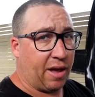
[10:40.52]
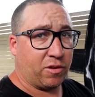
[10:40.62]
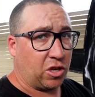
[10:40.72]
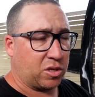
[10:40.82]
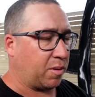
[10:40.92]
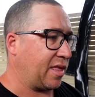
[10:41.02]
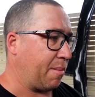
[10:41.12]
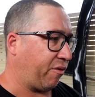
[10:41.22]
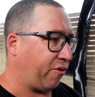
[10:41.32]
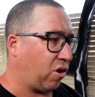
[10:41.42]
I haven't used one of
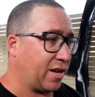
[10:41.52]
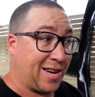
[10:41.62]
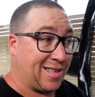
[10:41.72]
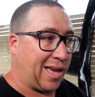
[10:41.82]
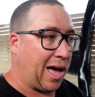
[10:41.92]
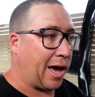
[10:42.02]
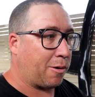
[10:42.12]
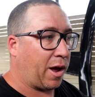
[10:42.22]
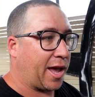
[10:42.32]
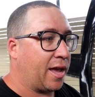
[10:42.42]
them before. I've done it the hard
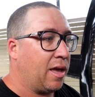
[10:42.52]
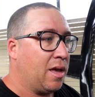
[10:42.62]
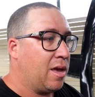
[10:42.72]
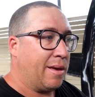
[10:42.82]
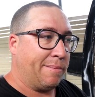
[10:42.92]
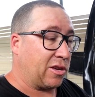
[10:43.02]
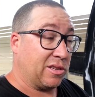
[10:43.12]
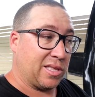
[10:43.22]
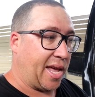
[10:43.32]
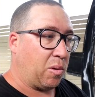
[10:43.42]
way
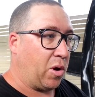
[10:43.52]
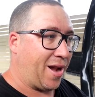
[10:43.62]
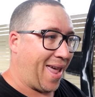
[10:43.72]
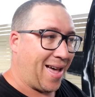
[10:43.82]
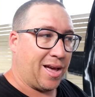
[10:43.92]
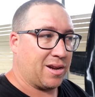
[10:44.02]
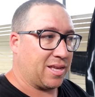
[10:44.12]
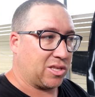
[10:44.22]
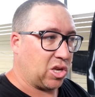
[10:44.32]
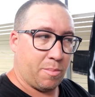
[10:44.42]
because they weren't out at
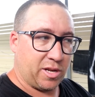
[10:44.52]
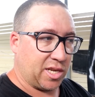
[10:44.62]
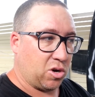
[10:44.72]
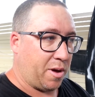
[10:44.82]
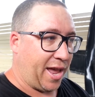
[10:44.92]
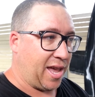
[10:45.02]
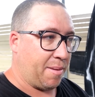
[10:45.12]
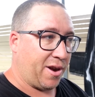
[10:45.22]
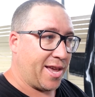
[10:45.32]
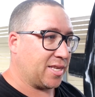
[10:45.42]
the time I did all my
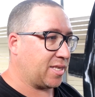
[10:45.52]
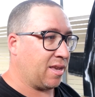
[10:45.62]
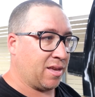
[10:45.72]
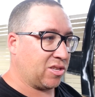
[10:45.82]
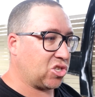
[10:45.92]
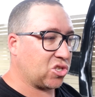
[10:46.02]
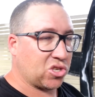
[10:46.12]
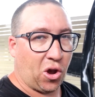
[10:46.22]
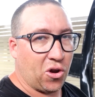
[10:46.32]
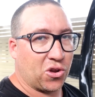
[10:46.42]
handbrakes.
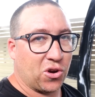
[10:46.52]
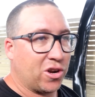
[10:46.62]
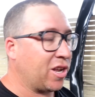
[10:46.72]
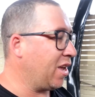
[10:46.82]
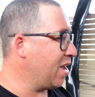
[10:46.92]
So good.